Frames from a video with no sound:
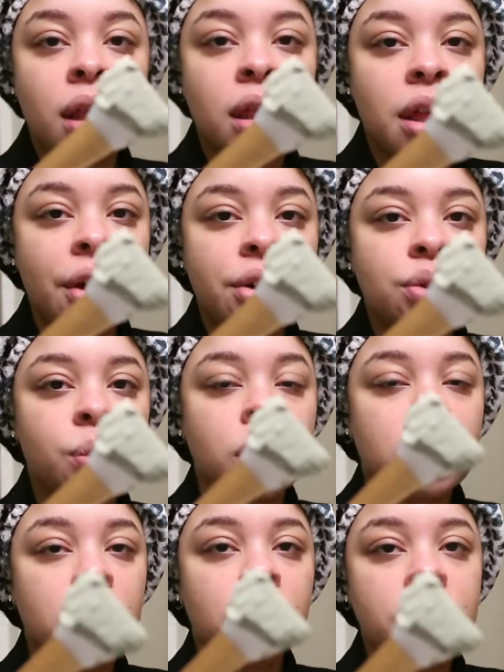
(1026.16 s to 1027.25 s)
that is what
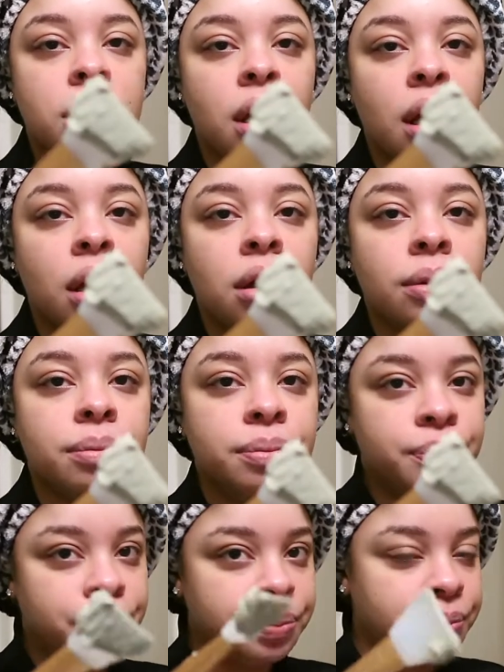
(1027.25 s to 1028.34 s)
it looks like.
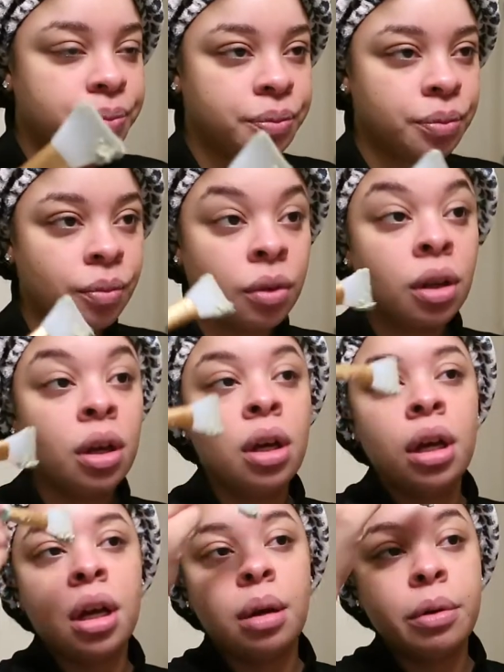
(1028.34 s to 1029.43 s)

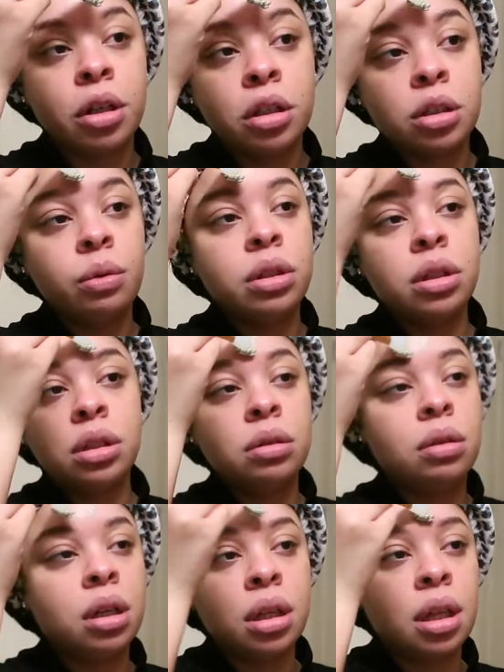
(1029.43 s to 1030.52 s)
And we're just going to
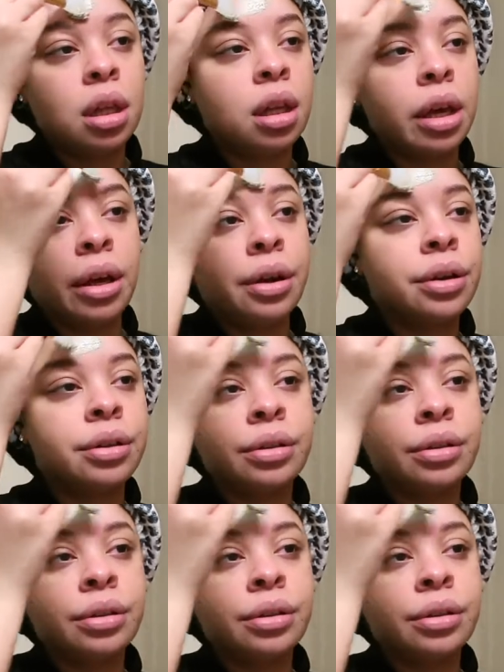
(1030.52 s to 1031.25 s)
do a thin layer.